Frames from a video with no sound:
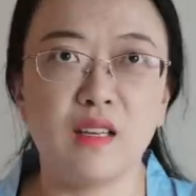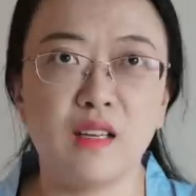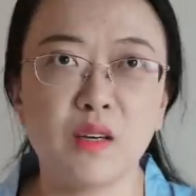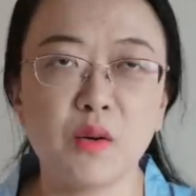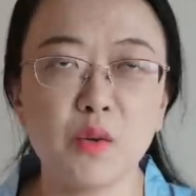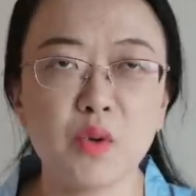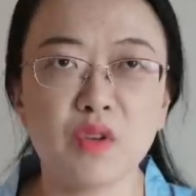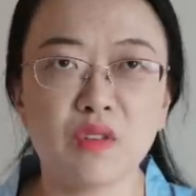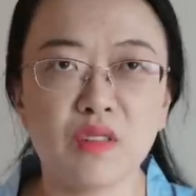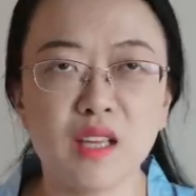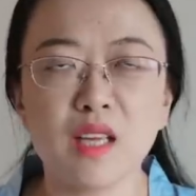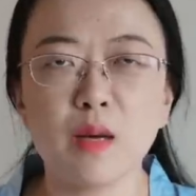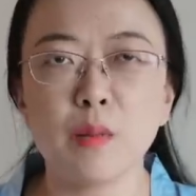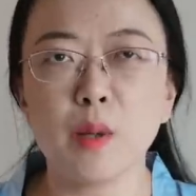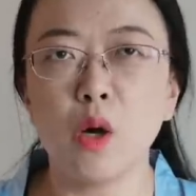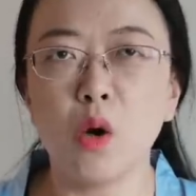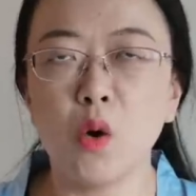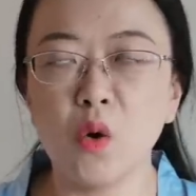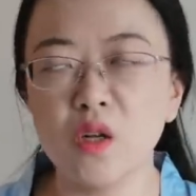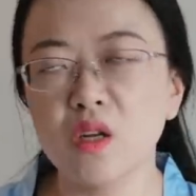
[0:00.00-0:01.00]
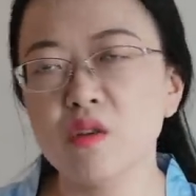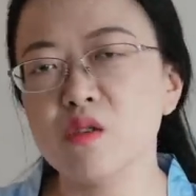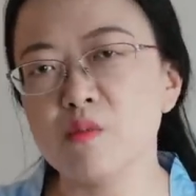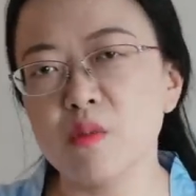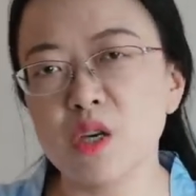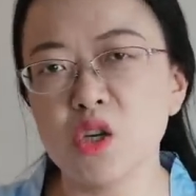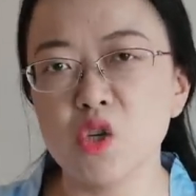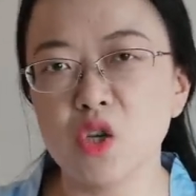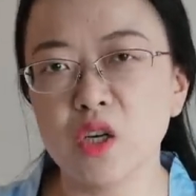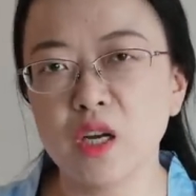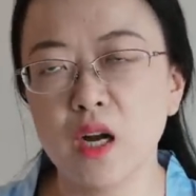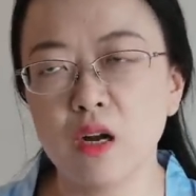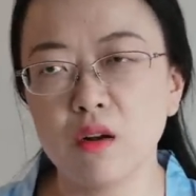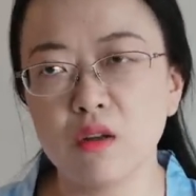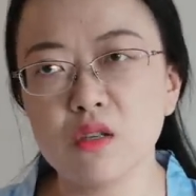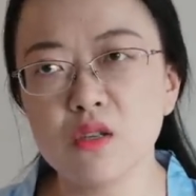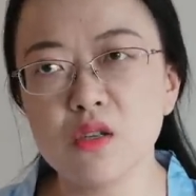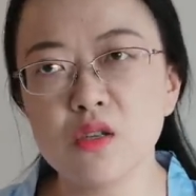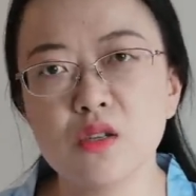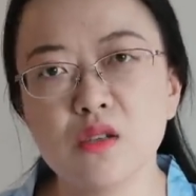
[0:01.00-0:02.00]
Like when you think about all those major
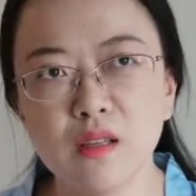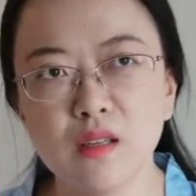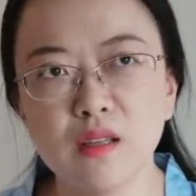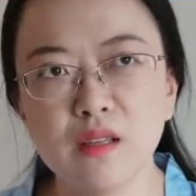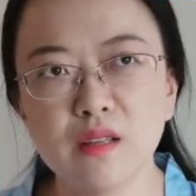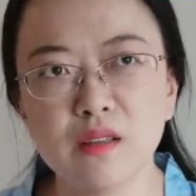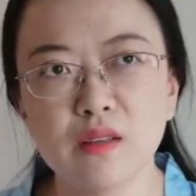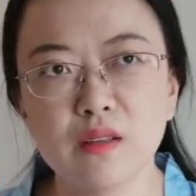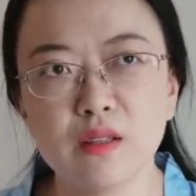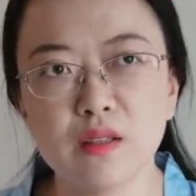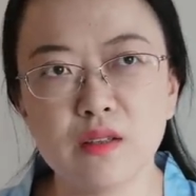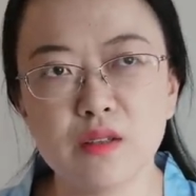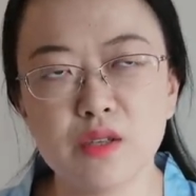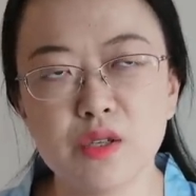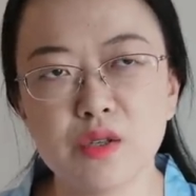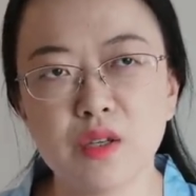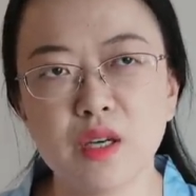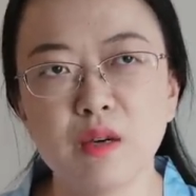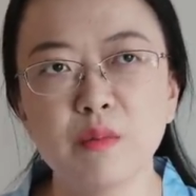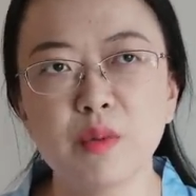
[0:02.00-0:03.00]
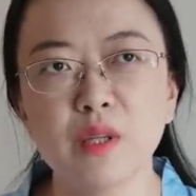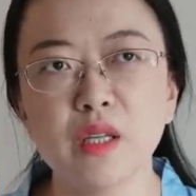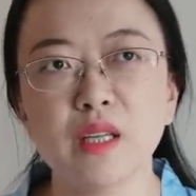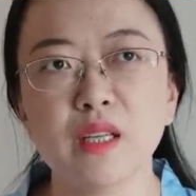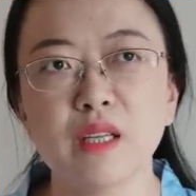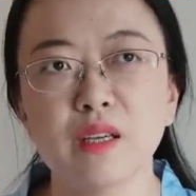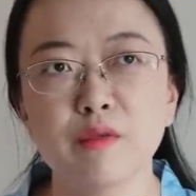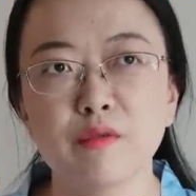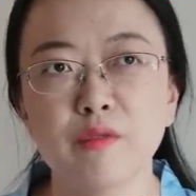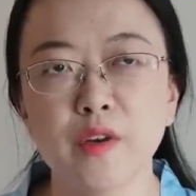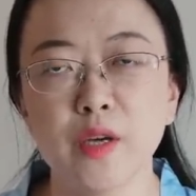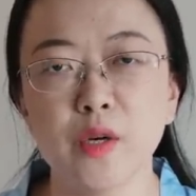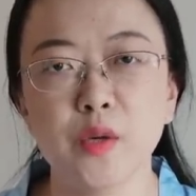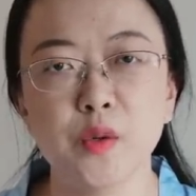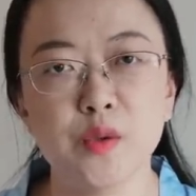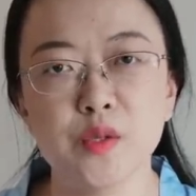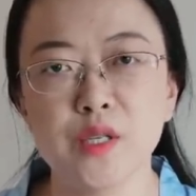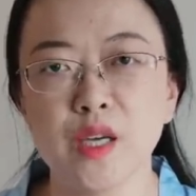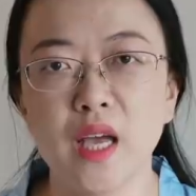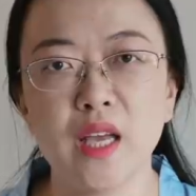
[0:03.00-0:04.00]
characters, like they're, they're just completely
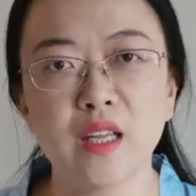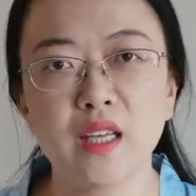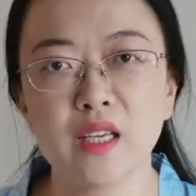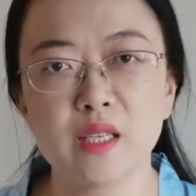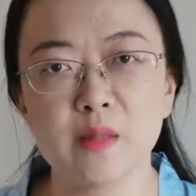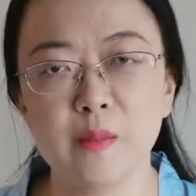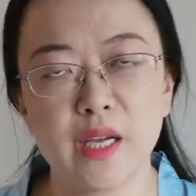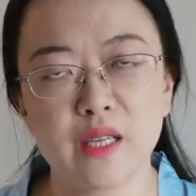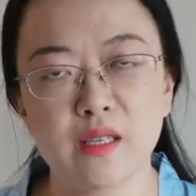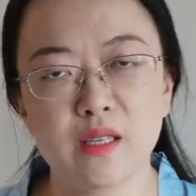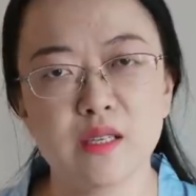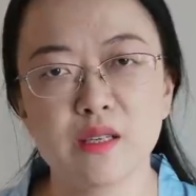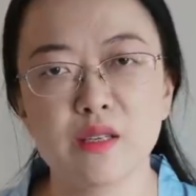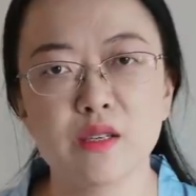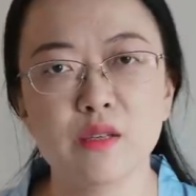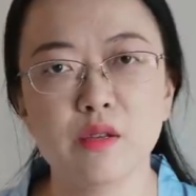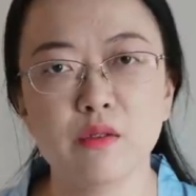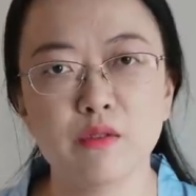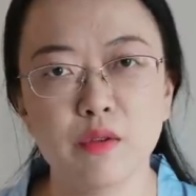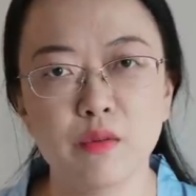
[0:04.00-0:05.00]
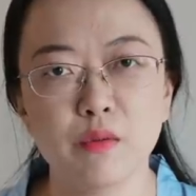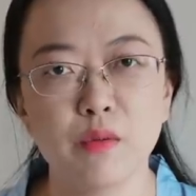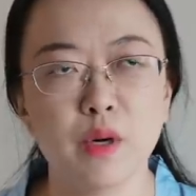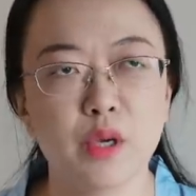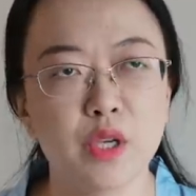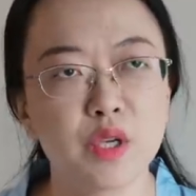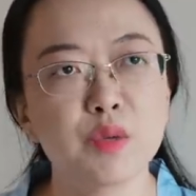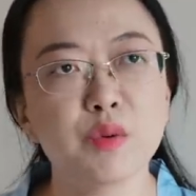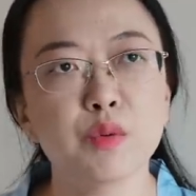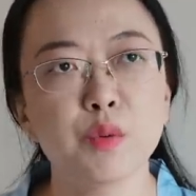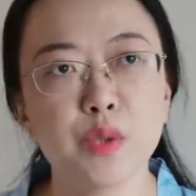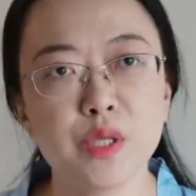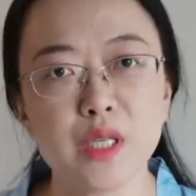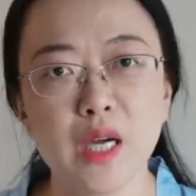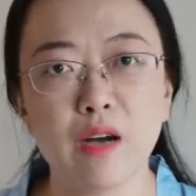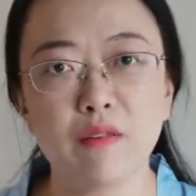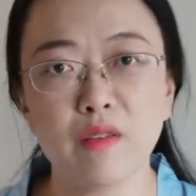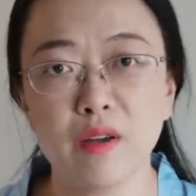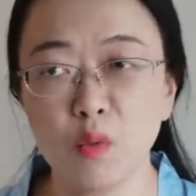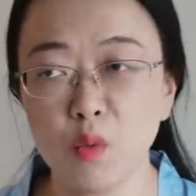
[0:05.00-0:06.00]
failed any expectations of what you would
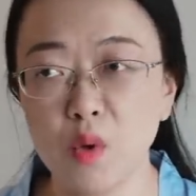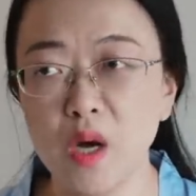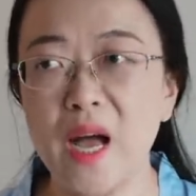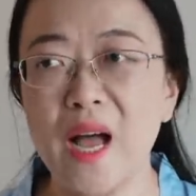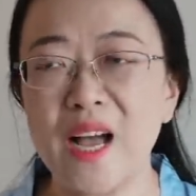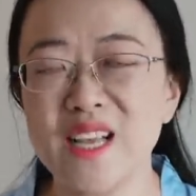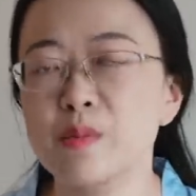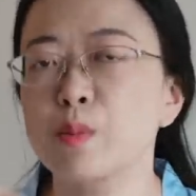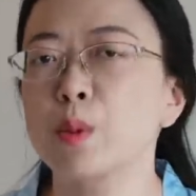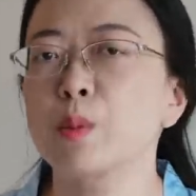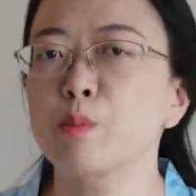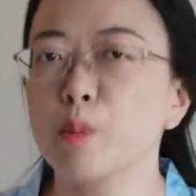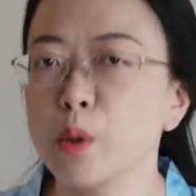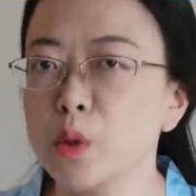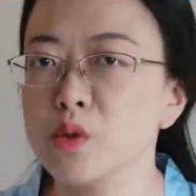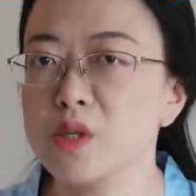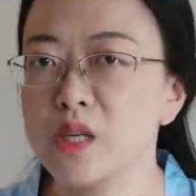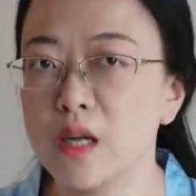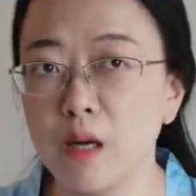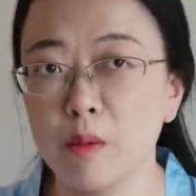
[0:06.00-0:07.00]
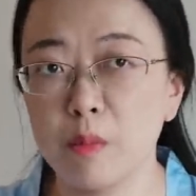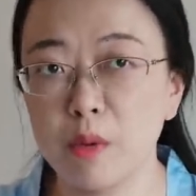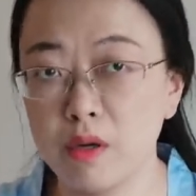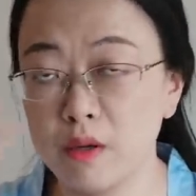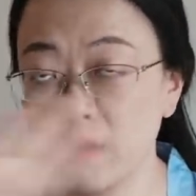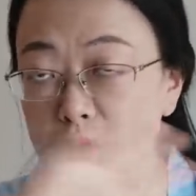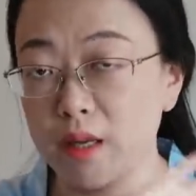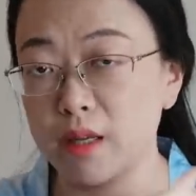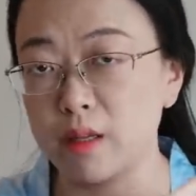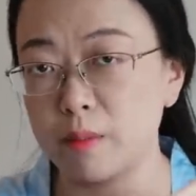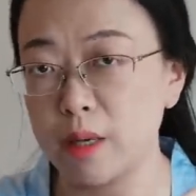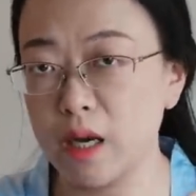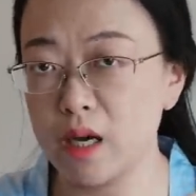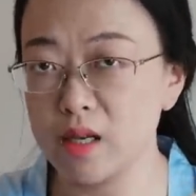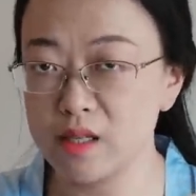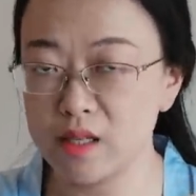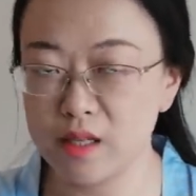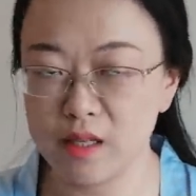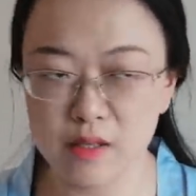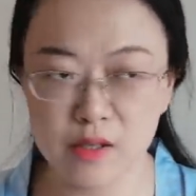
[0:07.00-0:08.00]
have and what has been built up, okay, in the
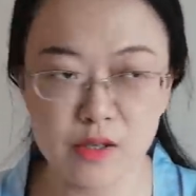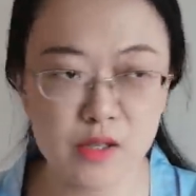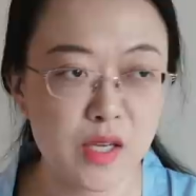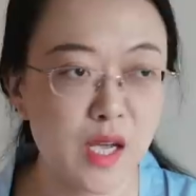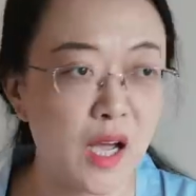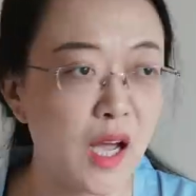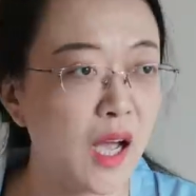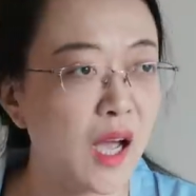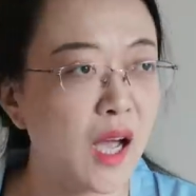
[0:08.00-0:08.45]
past years.